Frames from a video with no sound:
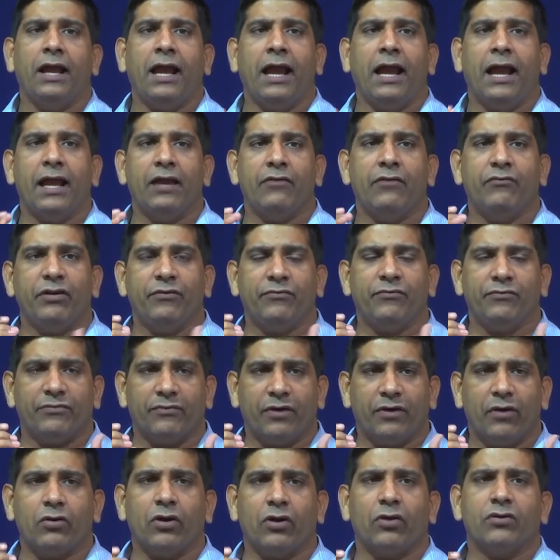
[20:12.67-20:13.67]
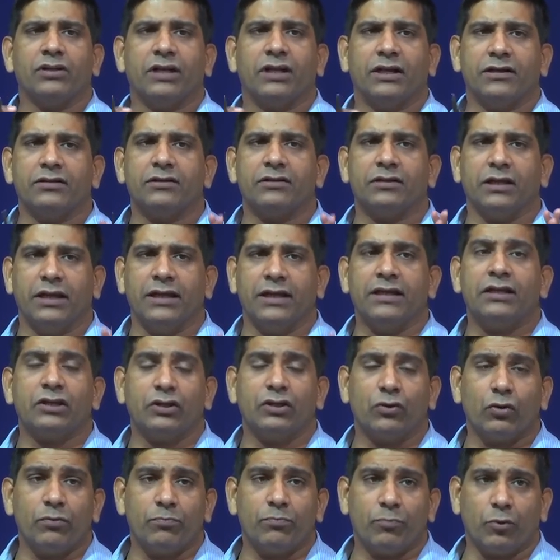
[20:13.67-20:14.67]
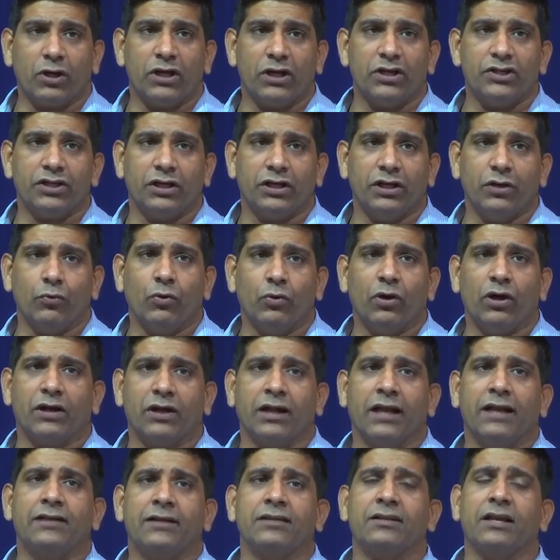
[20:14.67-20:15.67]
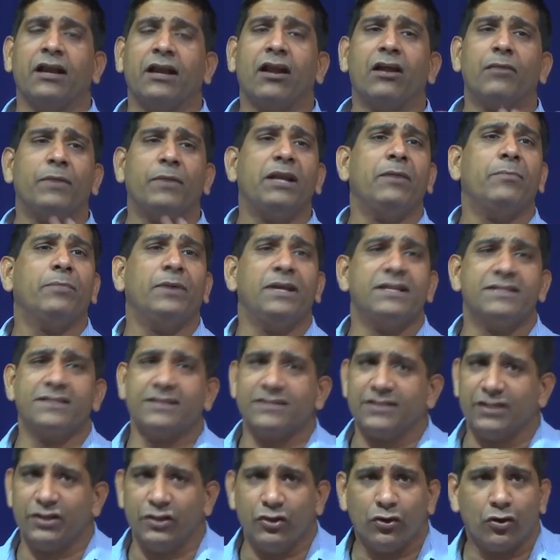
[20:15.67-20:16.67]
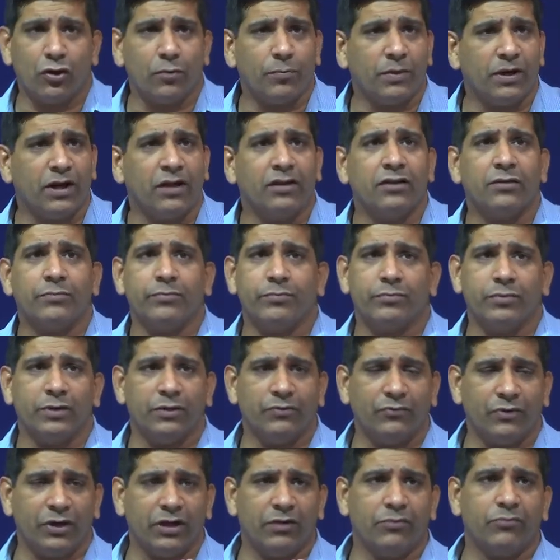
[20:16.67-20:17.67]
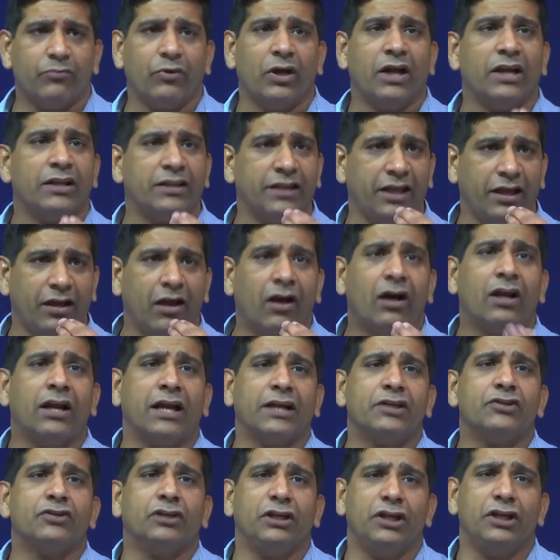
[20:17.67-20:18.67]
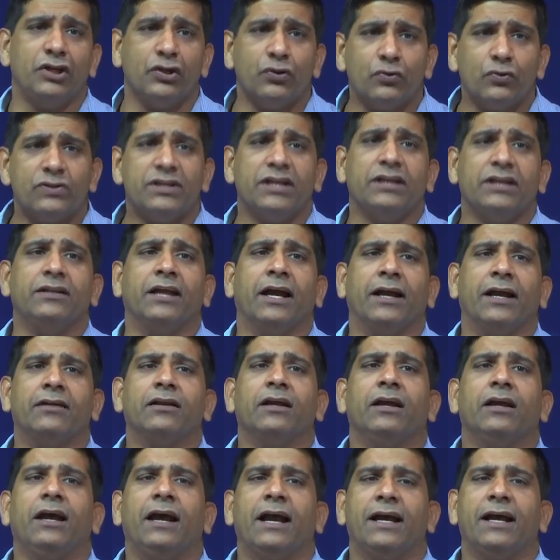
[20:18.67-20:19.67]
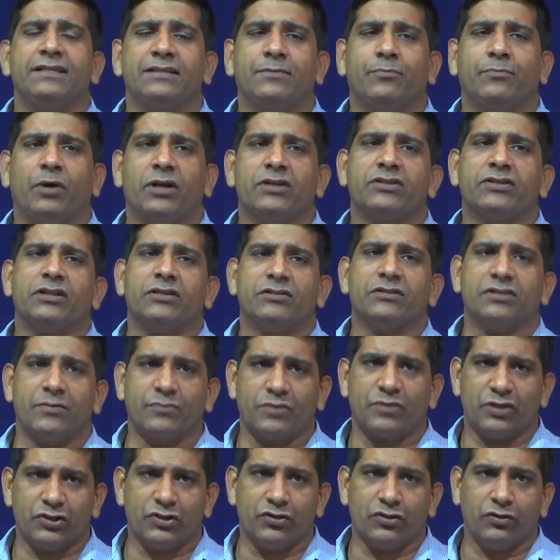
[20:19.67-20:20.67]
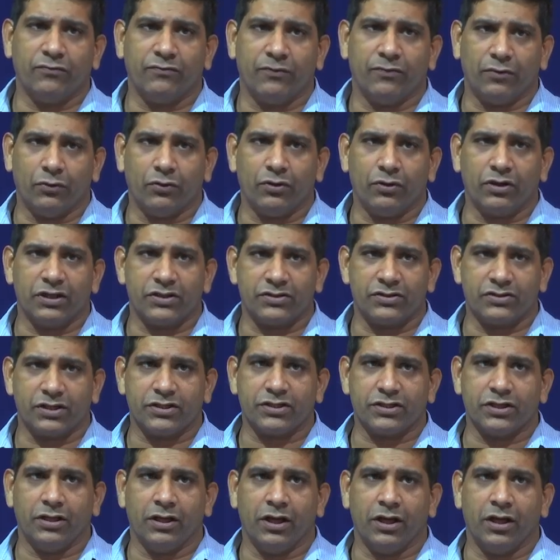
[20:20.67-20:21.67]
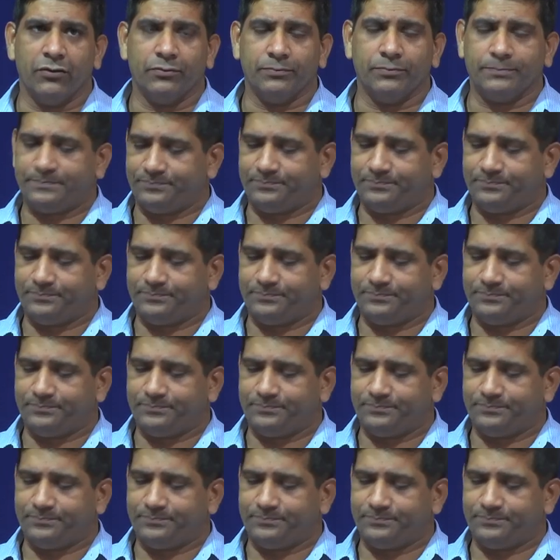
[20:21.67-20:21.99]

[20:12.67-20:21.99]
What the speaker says: And we found out that it could potentially work. And there are many places in Europe and other where they are actually using that as a partial substitute for road construction now.